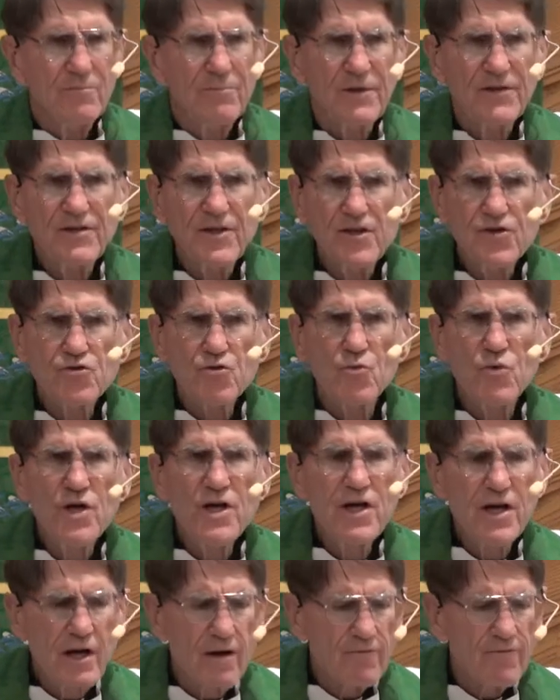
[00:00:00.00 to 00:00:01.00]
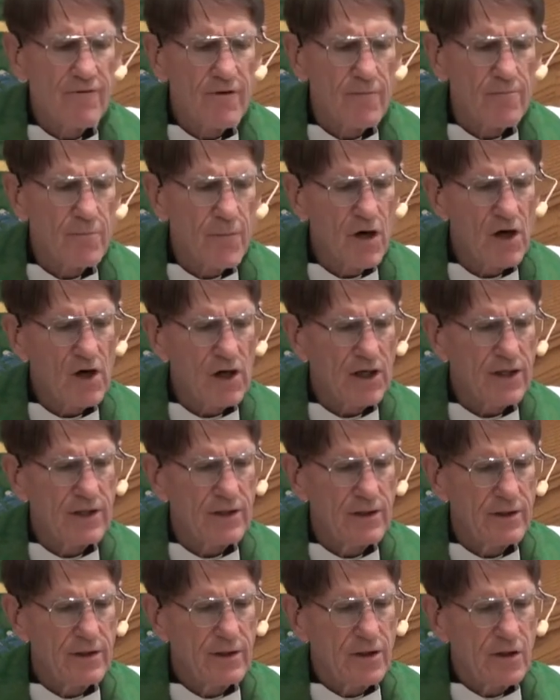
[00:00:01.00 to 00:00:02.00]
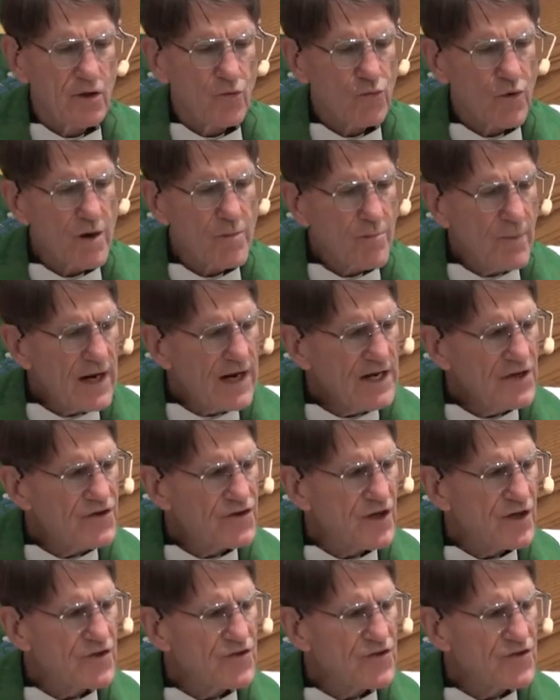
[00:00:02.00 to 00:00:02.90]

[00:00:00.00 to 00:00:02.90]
But this reading from Mark reminds